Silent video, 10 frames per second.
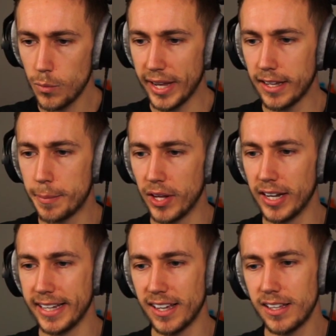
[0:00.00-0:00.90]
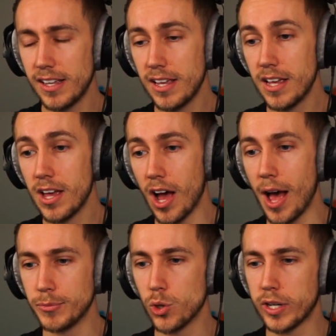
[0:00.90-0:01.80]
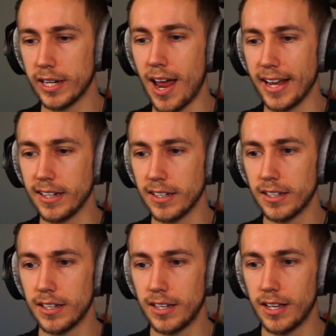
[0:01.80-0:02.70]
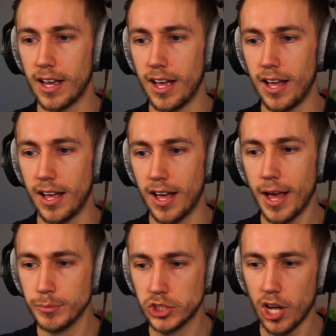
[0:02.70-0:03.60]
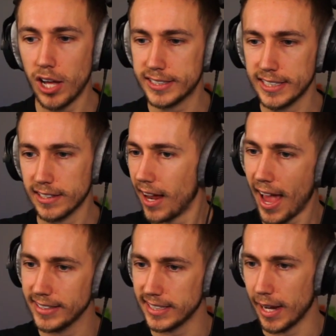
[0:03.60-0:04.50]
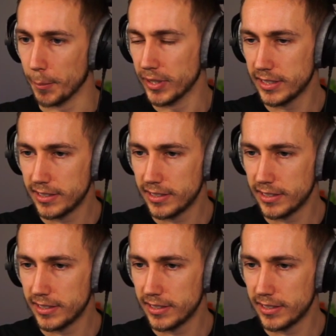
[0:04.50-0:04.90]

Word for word: Wake up earlier. I'm talking like I'm starting at like 8 a.m.